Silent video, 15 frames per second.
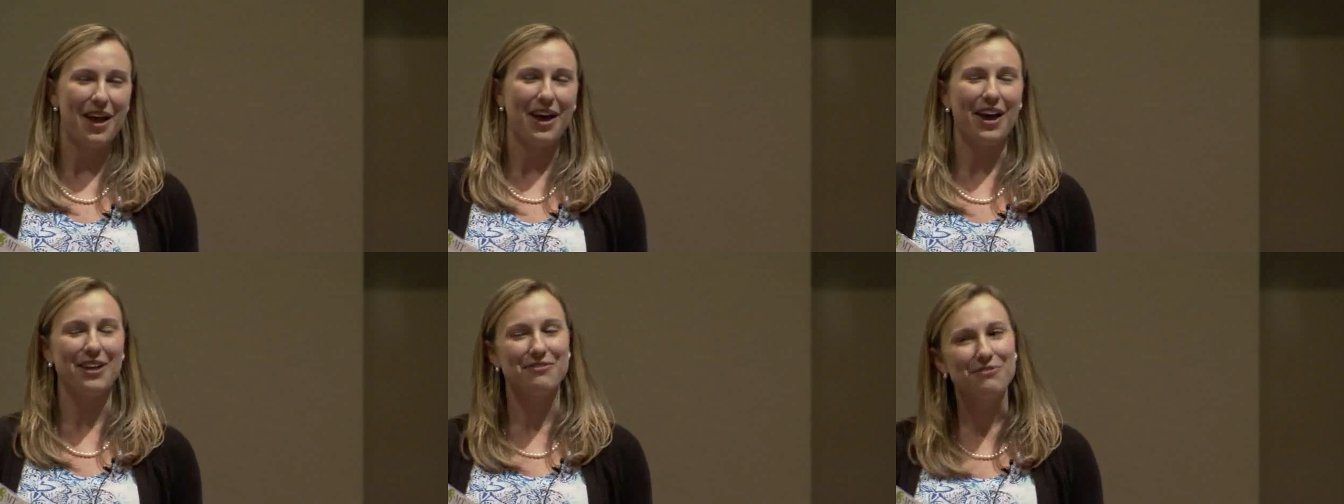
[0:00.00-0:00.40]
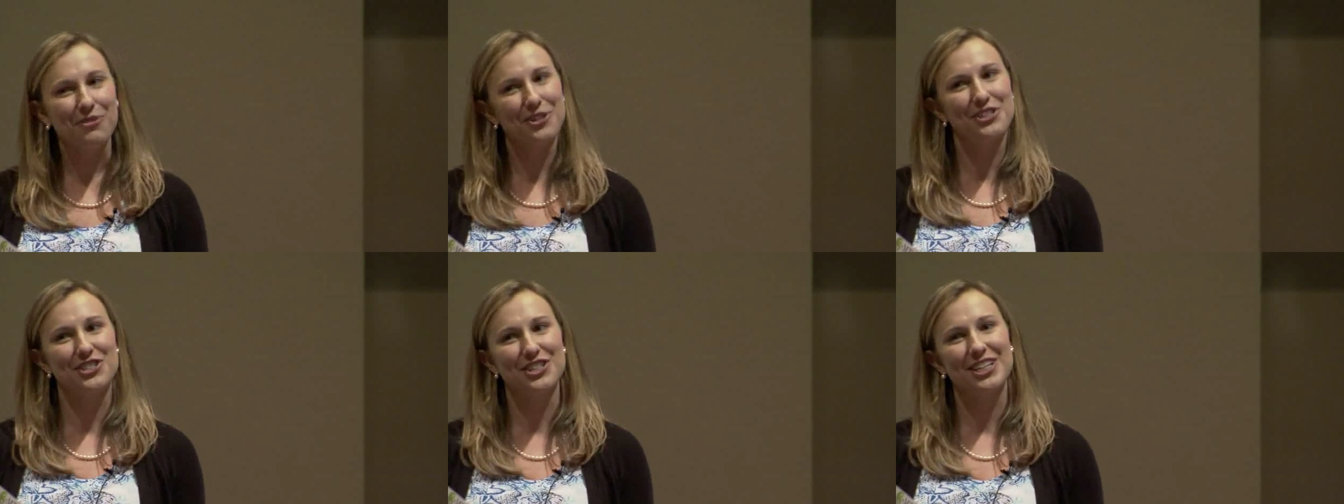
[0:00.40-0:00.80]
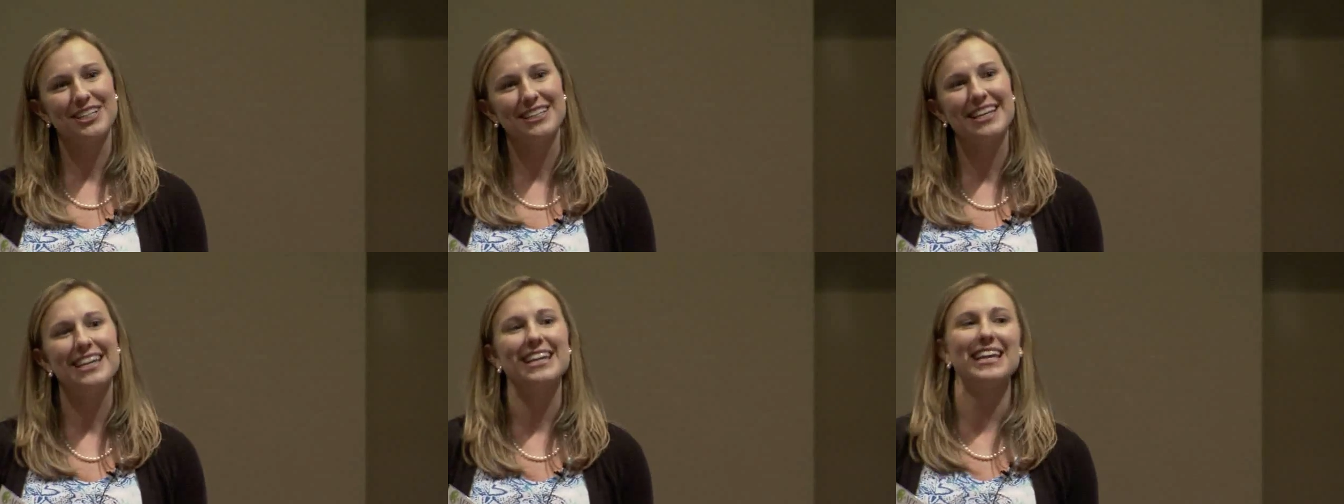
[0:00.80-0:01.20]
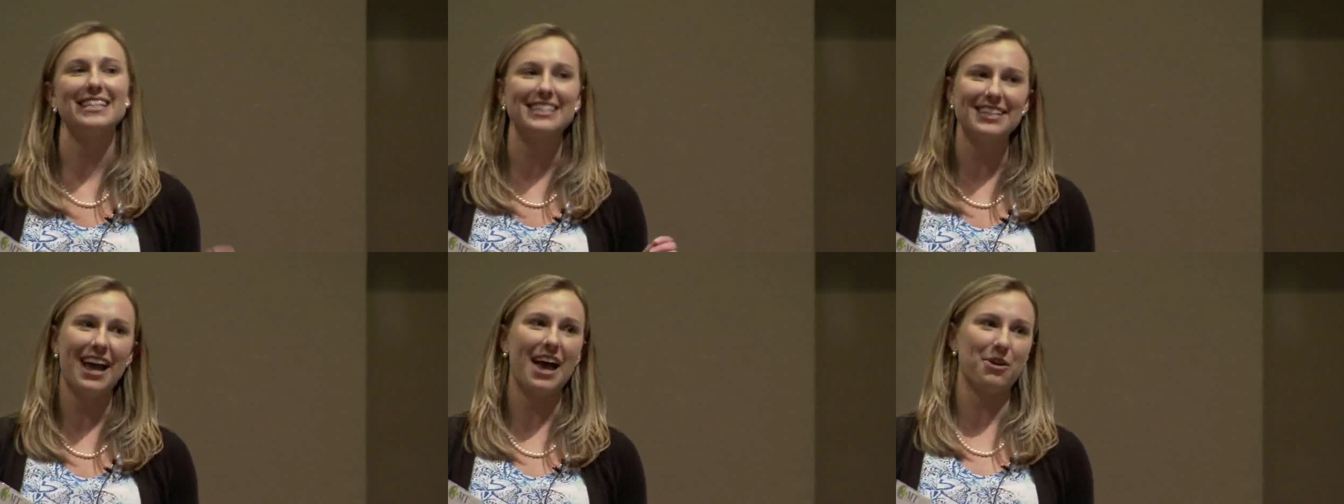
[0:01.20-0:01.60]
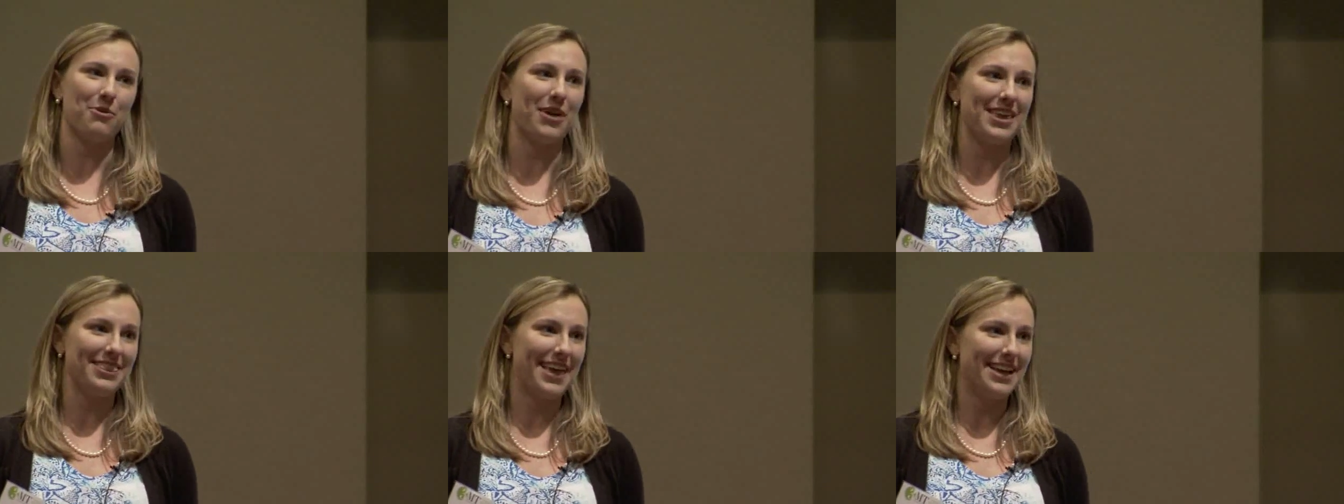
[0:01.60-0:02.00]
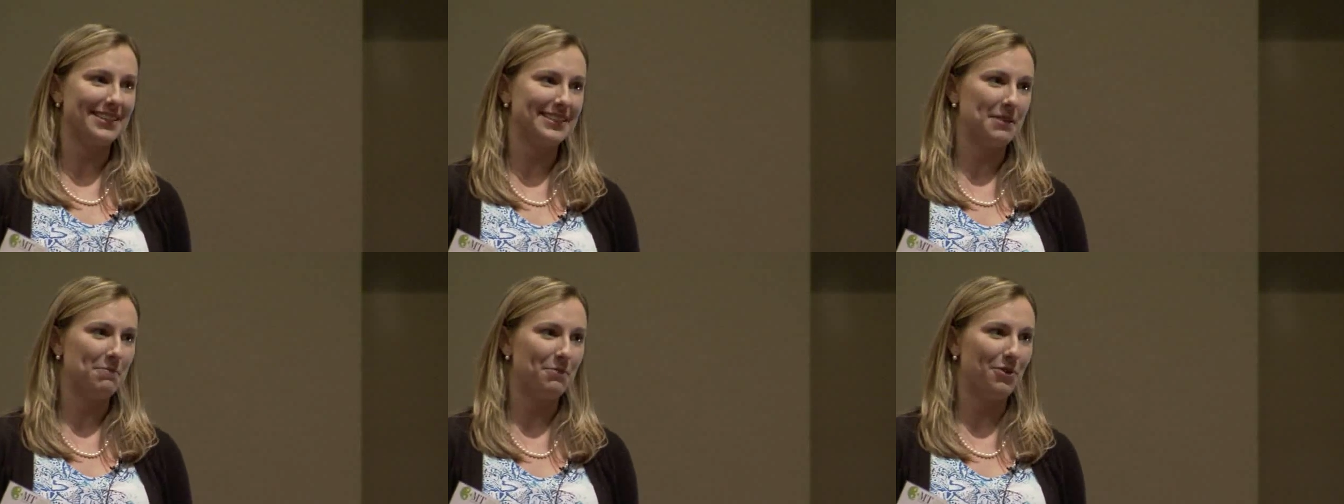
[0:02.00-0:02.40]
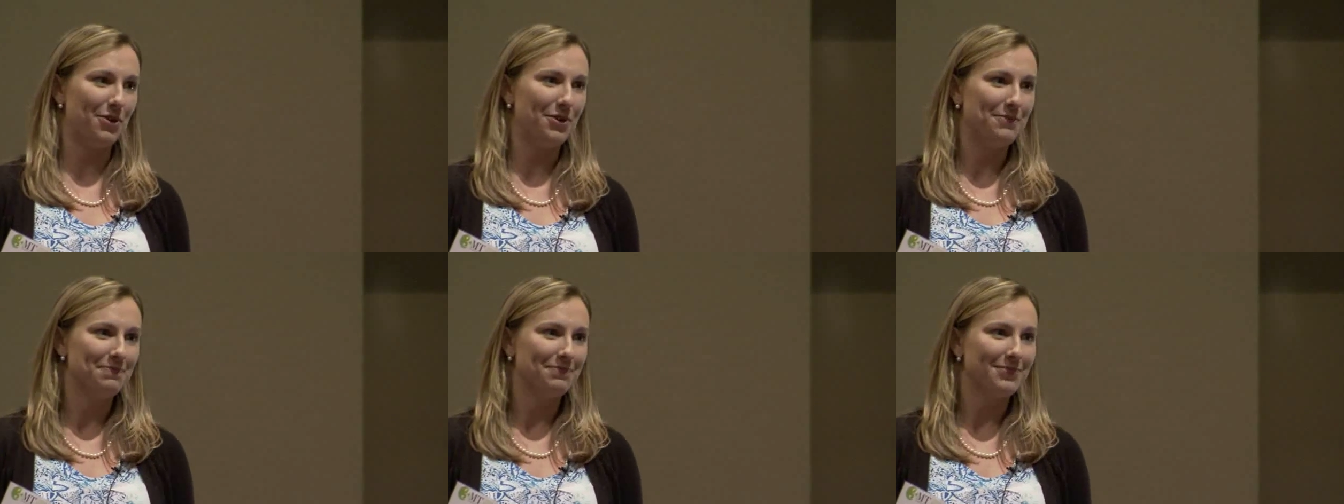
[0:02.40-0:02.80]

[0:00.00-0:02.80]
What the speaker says: Unfortunately, it's not quite that simple.